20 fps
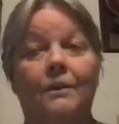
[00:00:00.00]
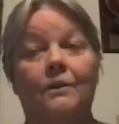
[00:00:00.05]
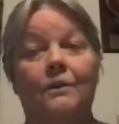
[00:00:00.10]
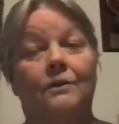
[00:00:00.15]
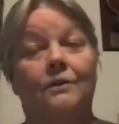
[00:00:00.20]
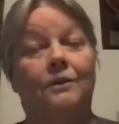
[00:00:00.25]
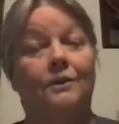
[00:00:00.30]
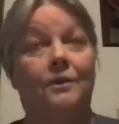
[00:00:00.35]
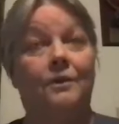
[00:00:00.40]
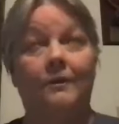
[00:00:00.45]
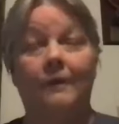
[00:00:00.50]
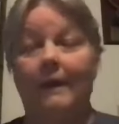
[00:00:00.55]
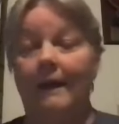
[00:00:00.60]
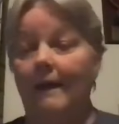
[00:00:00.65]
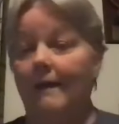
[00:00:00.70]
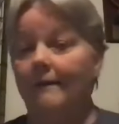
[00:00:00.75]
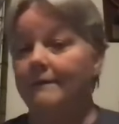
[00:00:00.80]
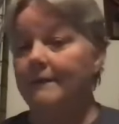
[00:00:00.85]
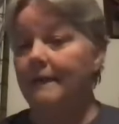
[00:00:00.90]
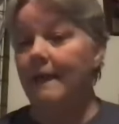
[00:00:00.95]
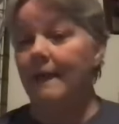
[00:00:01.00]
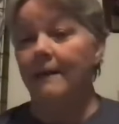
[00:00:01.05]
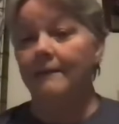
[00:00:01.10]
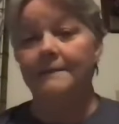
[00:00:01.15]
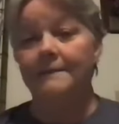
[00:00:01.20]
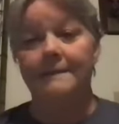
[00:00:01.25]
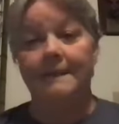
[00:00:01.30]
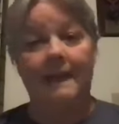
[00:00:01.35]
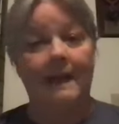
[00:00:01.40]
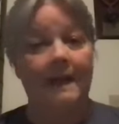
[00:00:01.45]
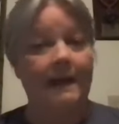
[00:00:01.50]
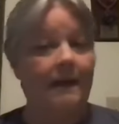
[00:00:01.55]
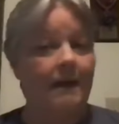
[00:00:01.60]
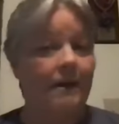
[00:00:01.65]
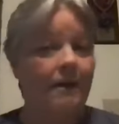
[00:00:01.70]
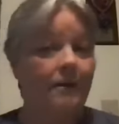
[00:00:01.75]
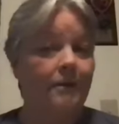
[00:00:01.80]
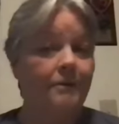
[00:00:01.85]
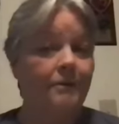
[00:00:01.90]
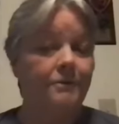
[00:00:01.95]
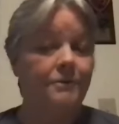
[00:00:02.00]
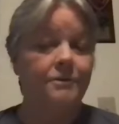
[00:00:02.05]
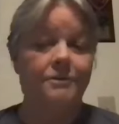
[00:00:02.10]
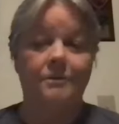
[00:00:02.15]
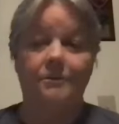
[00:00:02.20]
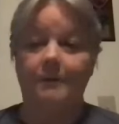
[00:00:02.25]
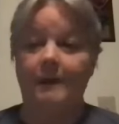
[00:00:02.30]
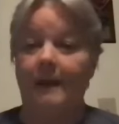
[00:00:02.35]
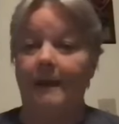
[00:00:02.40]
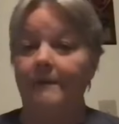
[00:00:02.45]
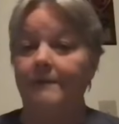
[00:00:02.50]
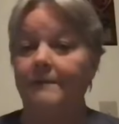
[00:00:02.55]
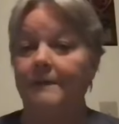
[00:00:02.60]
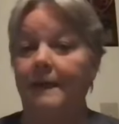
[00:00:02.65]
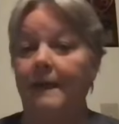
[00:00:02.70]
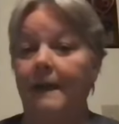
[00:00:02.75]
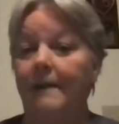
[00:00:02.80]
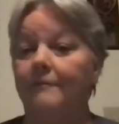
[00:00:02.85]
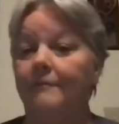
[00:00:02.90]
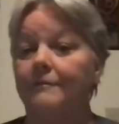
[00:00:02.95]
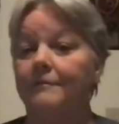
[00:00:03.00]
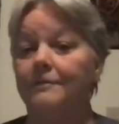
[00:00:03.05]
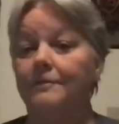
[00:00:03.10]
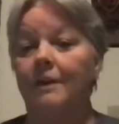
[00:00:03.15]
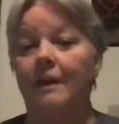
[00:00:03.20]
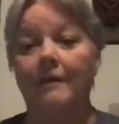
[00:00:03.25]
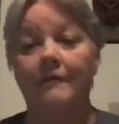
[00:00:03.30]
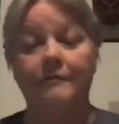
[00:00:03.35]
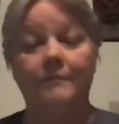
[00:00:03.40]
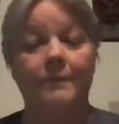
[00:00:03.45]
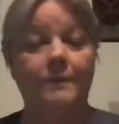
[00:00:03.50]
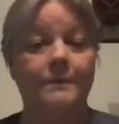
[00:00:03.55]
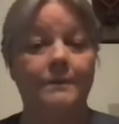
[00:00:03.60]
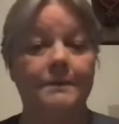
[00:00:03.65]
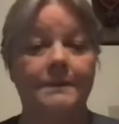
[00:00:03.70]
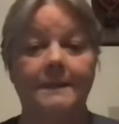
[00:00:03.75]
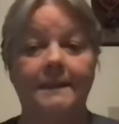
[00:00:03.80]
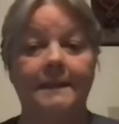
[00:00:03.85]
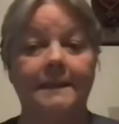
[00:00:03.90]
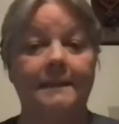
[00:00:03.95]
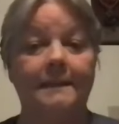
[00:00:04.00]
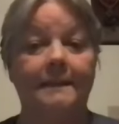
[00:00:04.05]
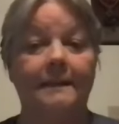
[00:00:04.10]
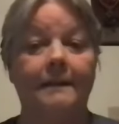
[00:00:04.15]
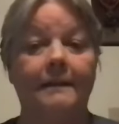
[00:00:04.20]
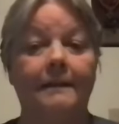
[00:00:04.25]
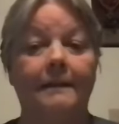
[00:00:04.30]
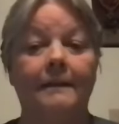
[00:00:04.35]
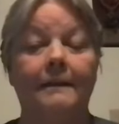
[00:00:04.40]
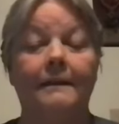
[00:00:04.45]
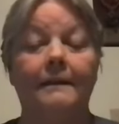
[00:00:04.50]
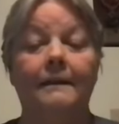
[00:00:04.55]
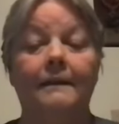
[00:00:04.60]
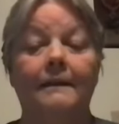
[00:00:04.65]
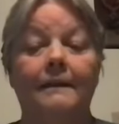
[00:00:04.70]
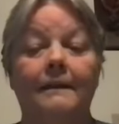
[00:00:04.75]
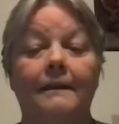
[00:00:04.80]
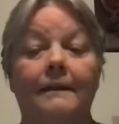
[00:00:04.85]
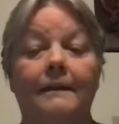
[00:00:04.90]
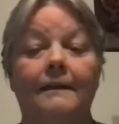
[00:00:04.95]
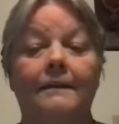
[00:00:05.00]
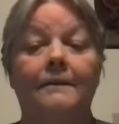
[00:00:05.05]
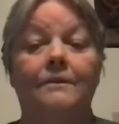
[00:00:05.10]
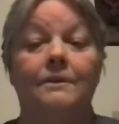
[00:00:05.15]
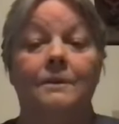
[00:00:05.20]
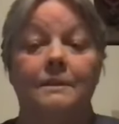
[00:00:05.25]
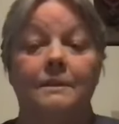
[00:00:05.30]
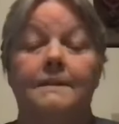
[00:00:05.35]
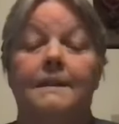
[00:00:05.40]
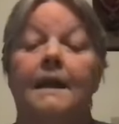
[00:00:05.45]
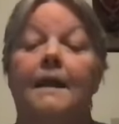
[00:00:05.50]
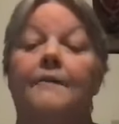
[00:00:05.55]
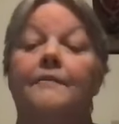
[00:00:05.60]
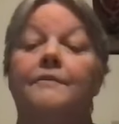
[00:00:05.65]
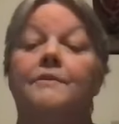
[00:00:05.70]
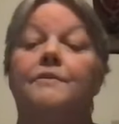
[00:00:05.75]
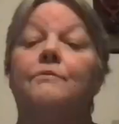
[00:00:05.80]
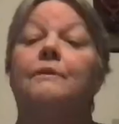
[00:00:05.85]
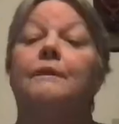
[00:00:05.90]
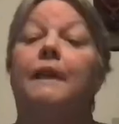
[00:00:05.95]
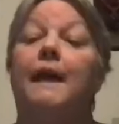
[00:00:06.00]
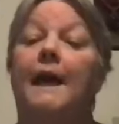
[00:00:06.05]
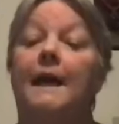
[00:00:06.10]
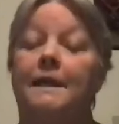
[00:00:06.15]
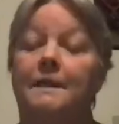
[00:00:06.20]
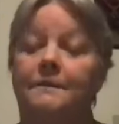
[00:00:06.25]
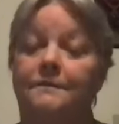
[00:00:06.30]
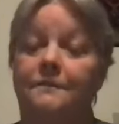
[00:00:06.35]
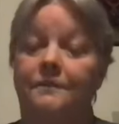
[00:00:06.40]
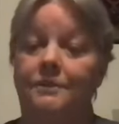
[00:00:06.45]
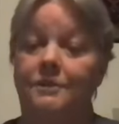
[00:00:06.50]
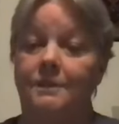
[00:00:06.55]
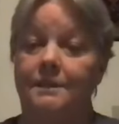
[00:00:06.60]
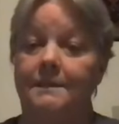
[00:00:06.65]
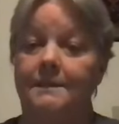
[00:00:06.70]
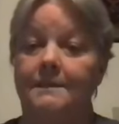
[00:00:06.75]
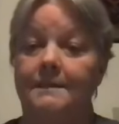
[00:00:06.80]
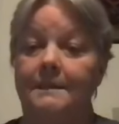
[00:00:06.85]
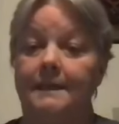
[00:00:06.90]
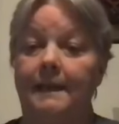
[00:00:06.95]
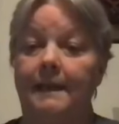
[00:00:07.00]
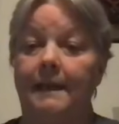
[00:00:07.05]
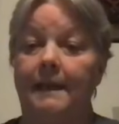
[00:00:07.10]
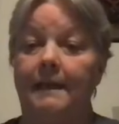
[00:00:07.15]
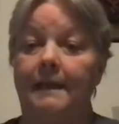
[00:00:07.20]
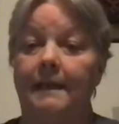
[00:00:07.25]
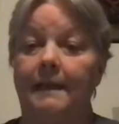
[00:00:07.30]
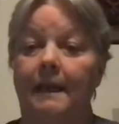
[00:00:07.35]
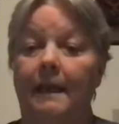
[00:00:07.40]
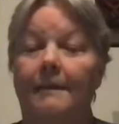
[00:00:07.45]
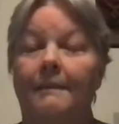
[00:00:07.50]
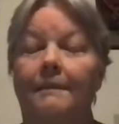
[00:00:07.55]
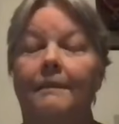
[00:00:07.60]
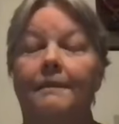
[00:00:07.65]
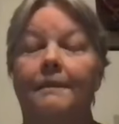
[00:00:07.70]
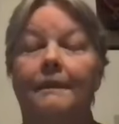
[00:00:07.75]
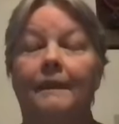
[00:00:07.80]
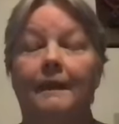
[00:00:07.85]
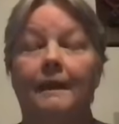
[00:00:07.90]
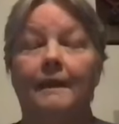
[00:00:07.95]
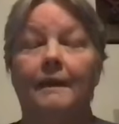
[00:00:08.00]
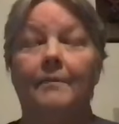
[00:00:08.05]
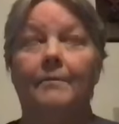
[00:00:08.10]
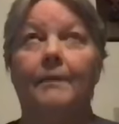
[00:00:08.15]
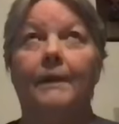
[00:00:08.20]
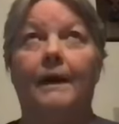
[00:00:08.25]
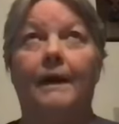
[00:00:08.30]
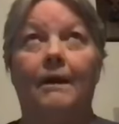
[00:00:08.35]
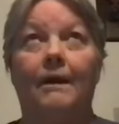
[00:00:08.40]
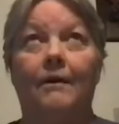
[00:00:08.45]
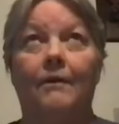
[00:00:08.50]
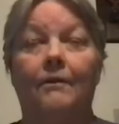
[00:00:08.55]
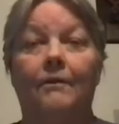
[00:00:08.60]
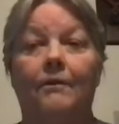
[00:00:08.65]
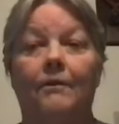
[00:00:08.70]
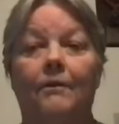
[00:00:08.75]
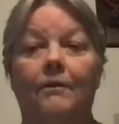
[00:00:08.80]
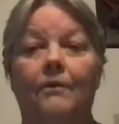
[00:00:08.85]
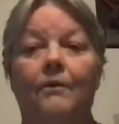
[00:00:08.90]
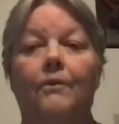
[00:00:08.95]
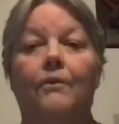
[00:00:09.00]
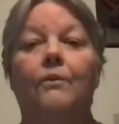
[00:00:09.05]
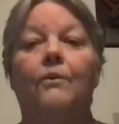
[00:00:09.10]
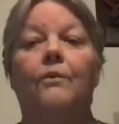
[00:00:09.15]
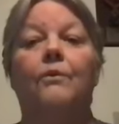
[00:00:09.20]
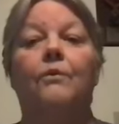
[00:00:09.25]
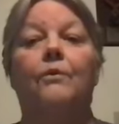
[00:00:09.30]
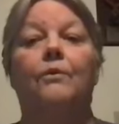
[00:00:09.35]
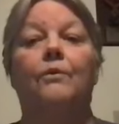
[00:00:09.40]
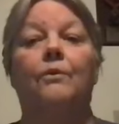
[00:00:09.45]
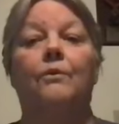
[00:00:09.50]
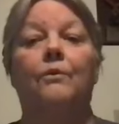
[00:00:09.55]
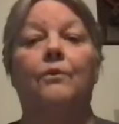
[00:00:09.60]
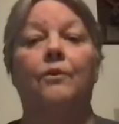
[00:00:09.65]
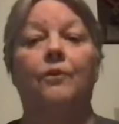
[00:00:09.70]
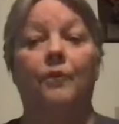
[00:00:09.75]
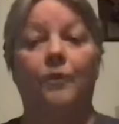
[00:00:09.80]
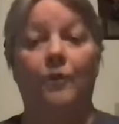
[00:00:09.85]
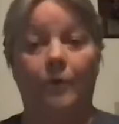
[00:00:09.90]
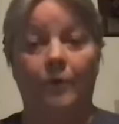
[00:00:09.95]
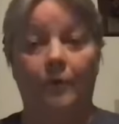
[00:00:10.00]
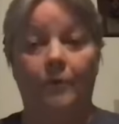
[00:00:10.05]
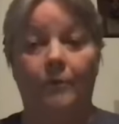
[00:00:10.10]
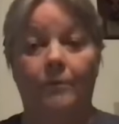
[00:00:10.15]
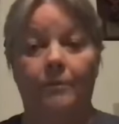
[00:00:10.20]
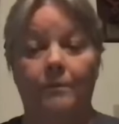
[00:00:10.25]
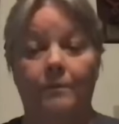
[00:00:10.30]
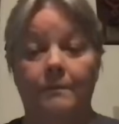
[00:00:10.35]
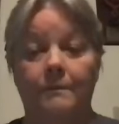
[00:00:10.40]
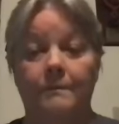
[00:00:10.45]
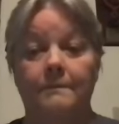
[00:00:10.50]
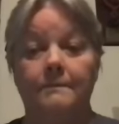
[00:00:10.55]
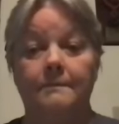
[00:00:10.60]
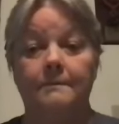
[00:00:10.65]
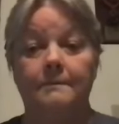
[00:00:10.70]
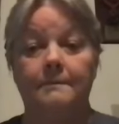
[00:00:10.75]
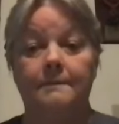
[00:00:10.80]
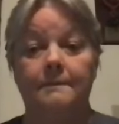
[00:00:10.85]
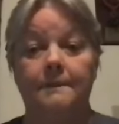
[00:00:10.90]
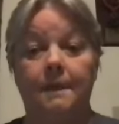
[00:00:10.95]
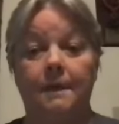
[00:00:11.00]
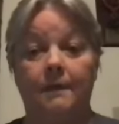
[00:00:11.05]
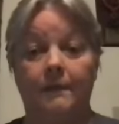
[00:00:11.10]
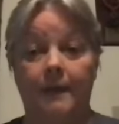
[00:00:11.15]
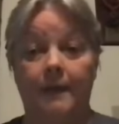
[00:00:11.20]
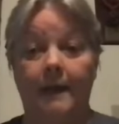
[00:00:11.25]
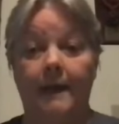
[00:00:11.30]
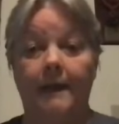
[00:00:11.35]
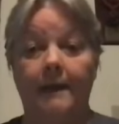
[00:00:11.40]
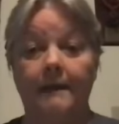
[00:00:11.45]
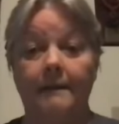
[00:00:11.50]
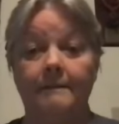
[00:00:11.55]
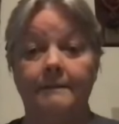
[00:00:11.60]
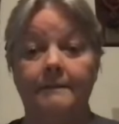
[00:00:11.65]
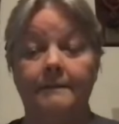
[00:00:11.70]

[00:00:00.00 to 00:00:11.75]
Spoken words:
You don't have to have sound. You don't have to have soft music. You just have to relax for just a second and think about you. Okay?